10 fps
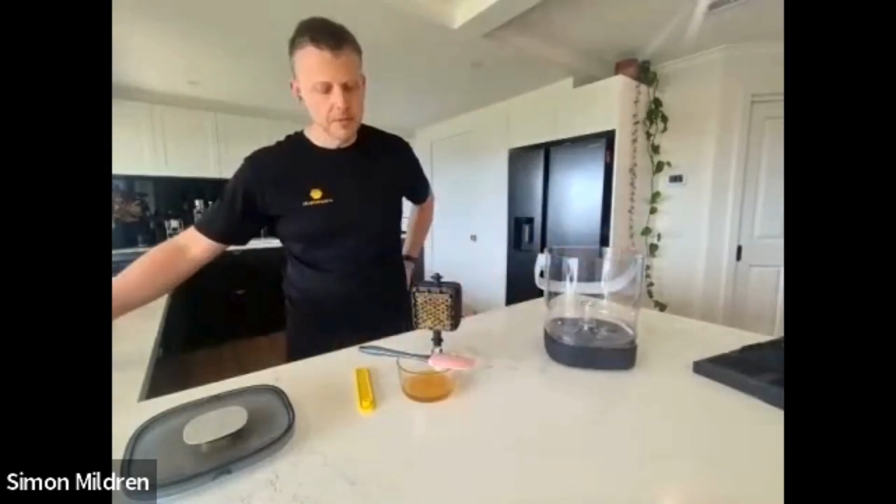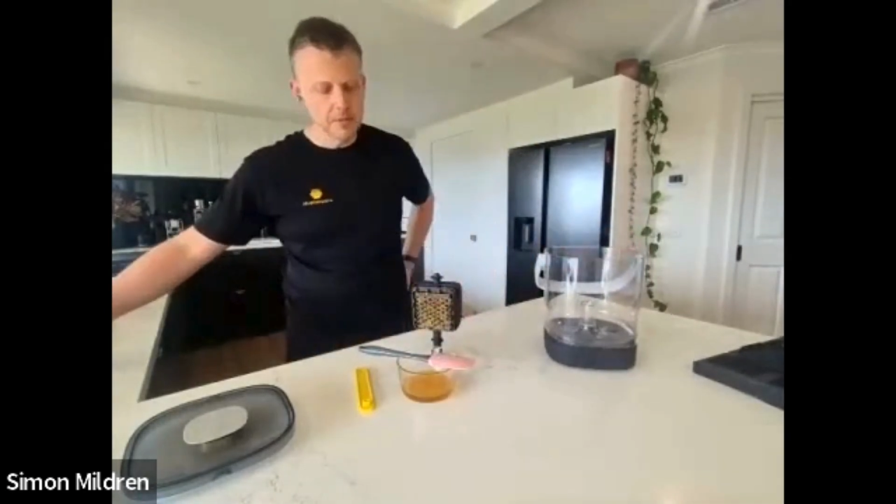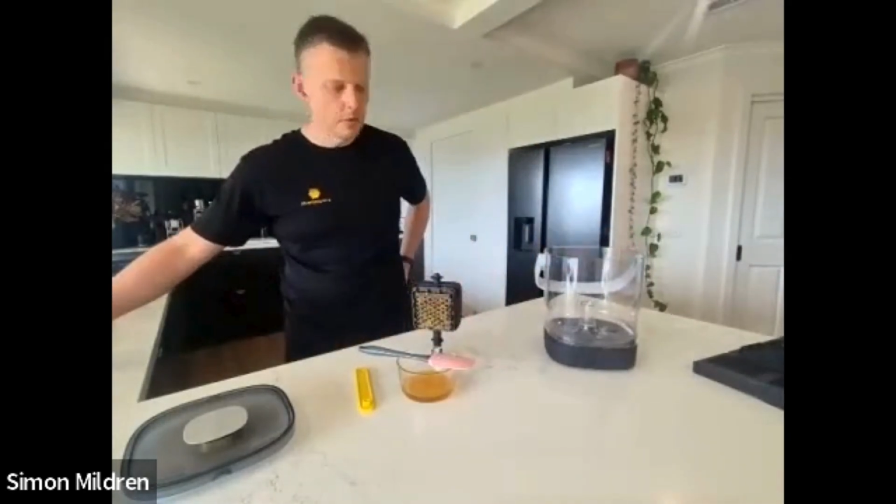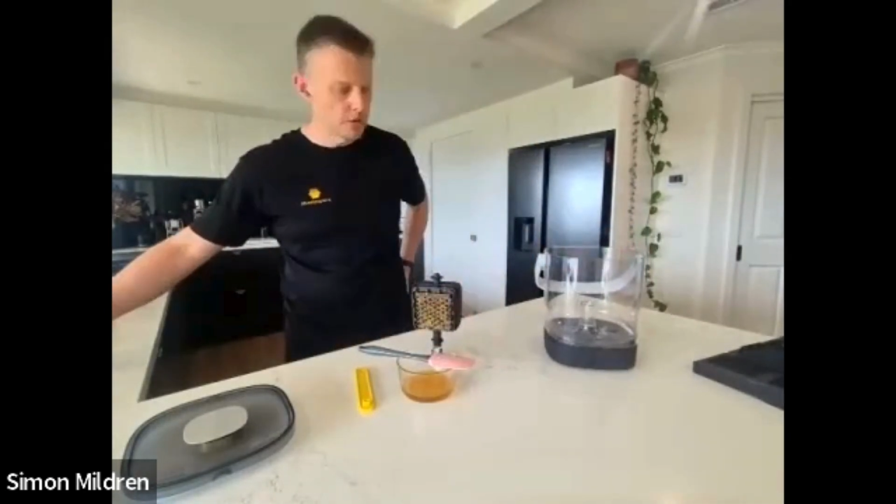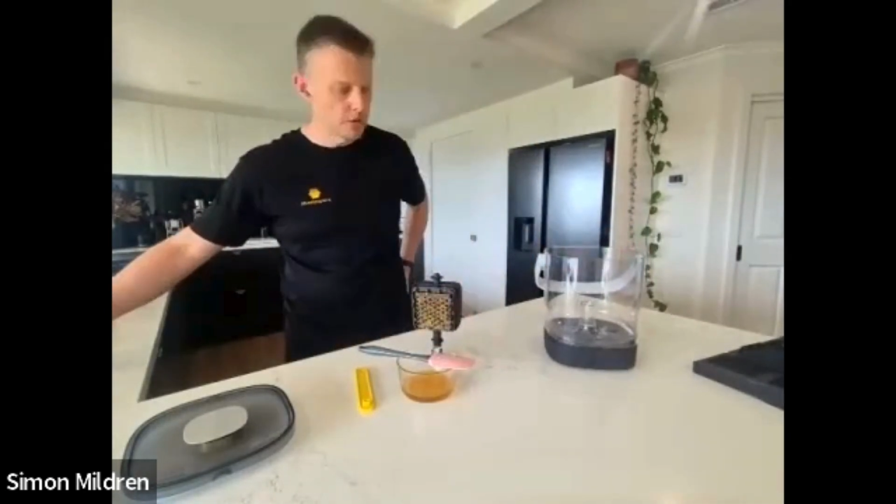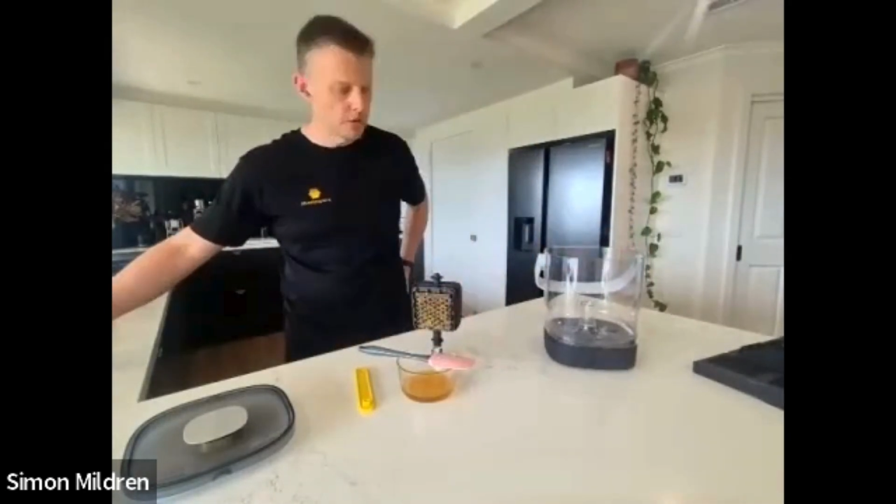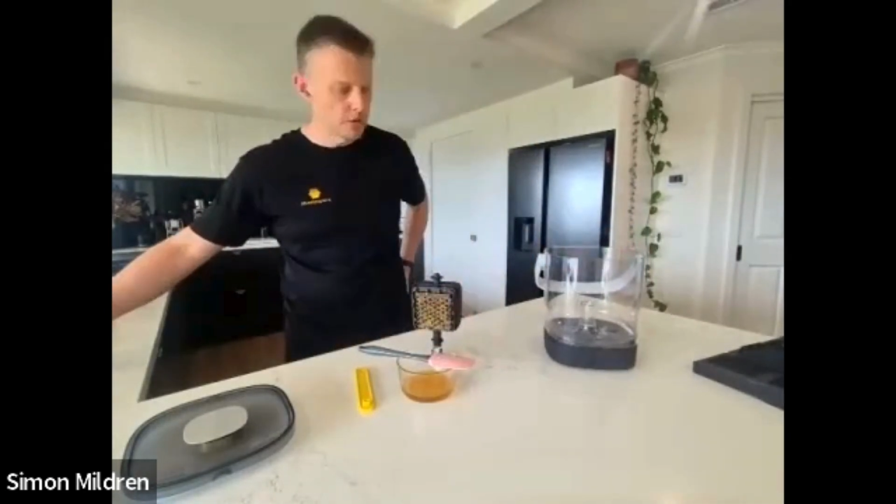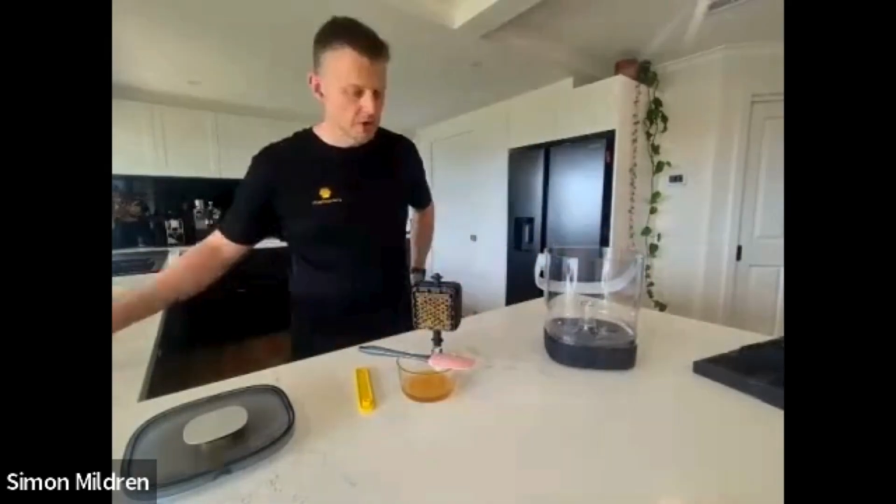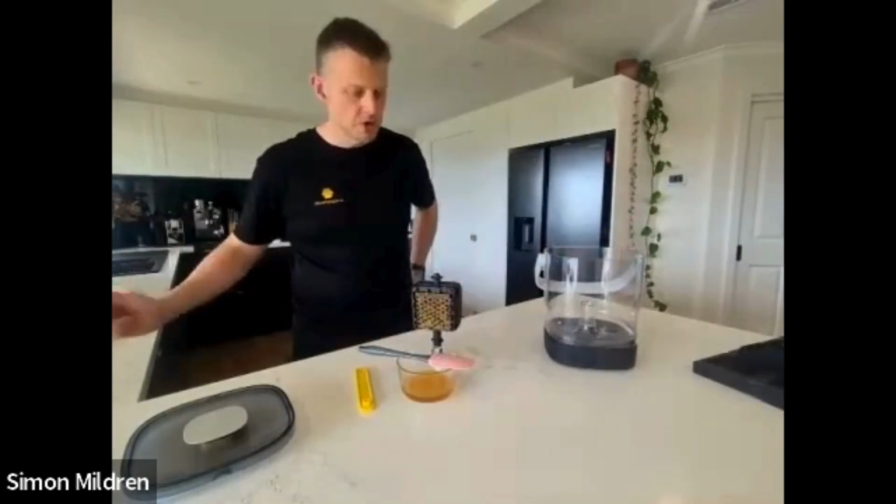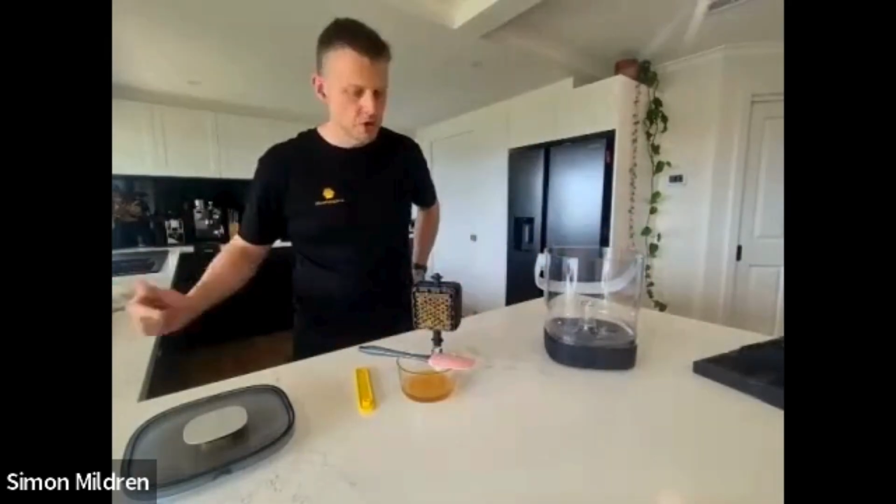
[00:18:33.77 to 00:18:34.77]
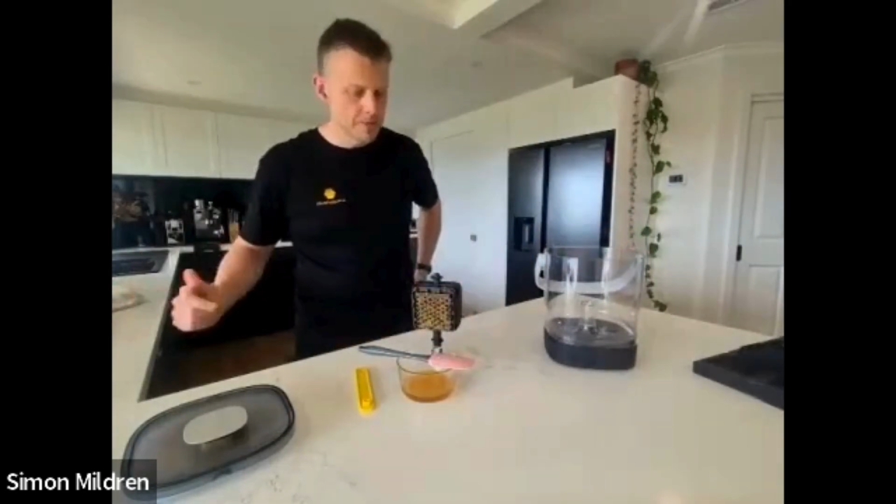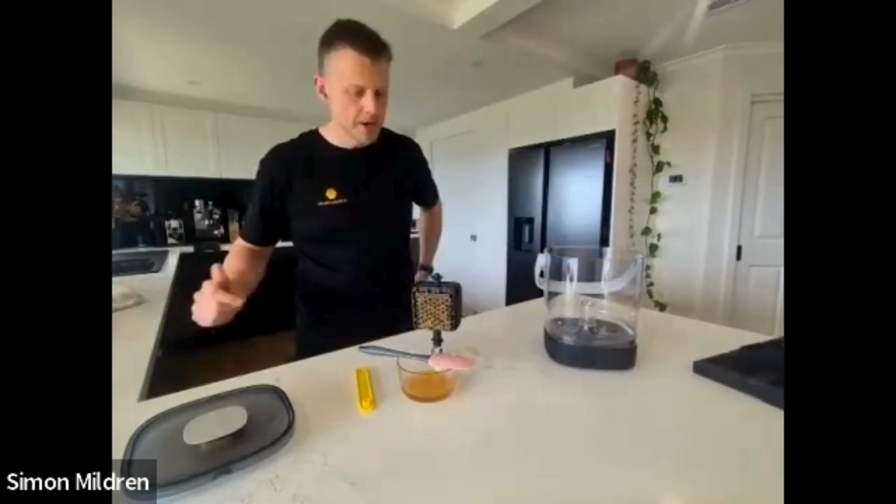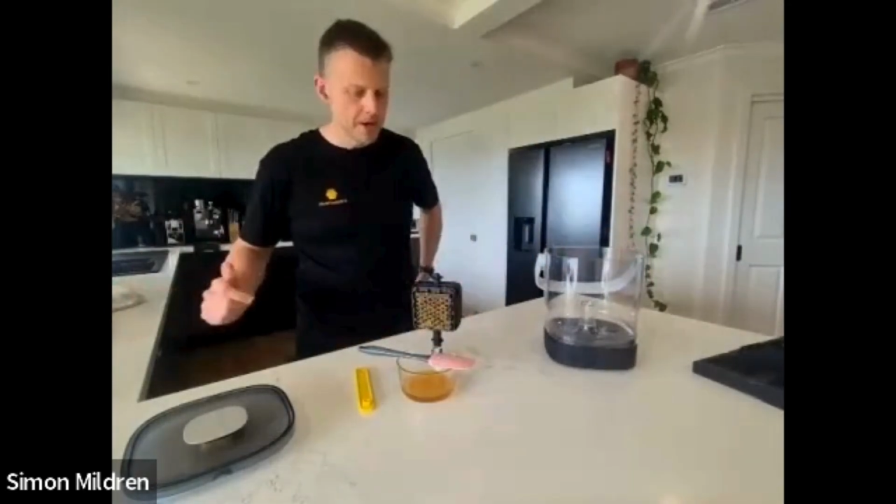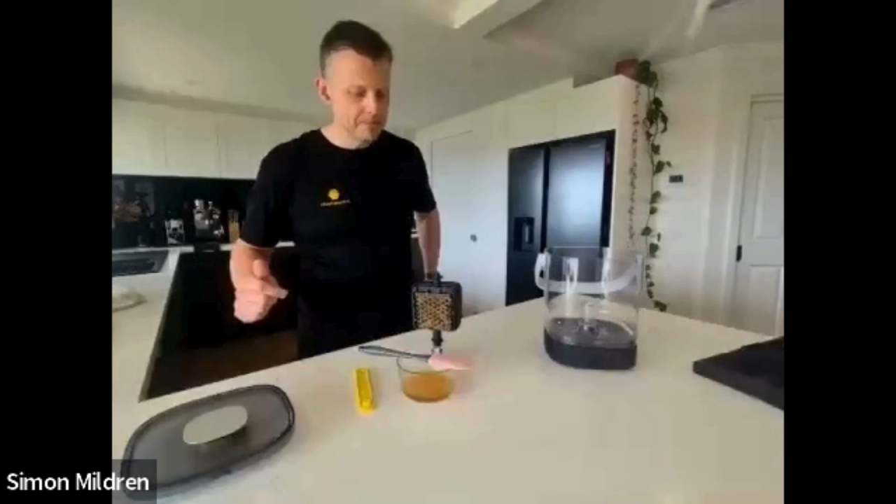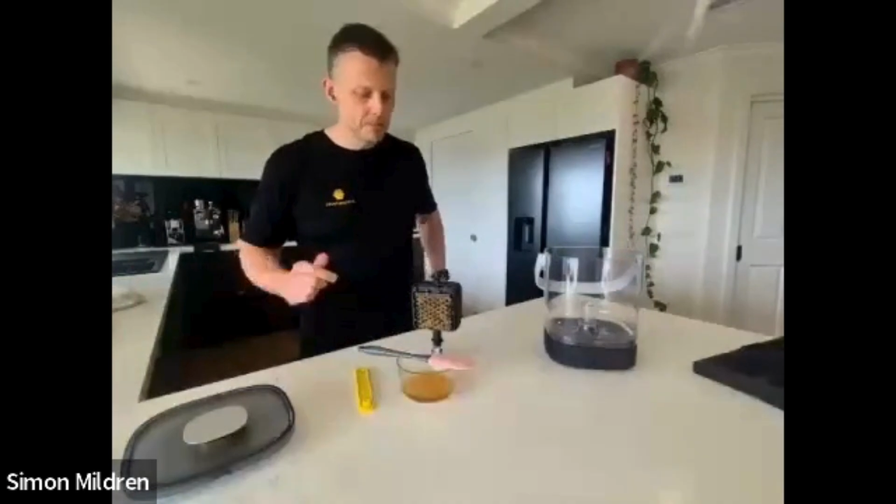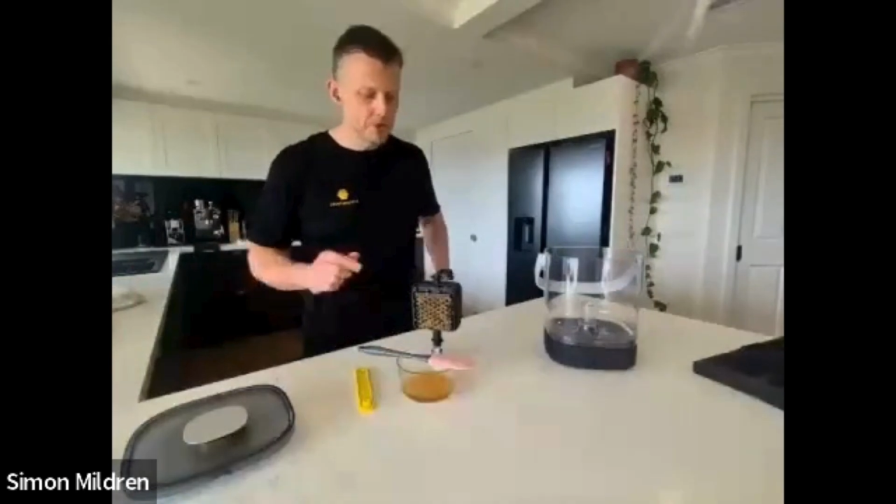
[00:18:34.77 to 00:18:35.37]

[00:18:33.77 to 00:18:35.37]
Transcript: before it needs a top up,